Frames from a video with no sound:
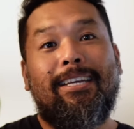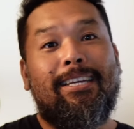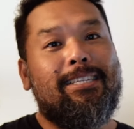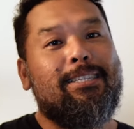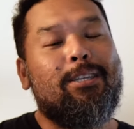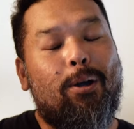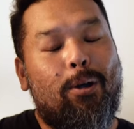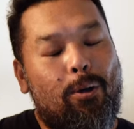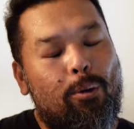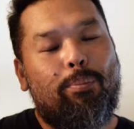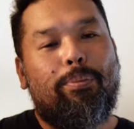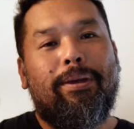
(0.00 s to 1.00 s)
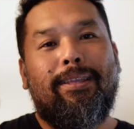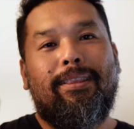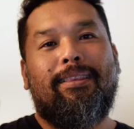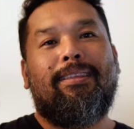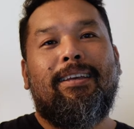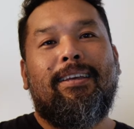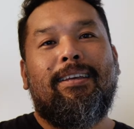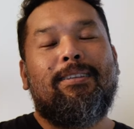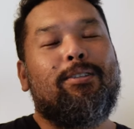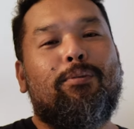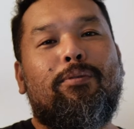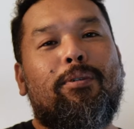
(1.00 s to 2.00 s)
is open.
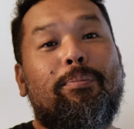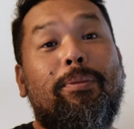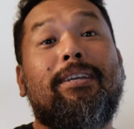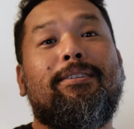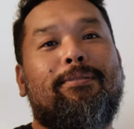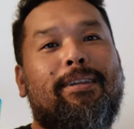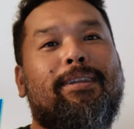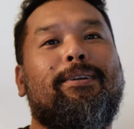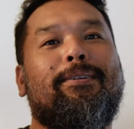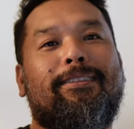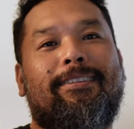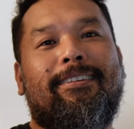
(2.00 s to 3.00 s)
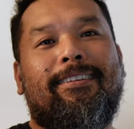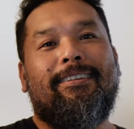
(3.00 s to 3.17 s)
So for me, it's really good.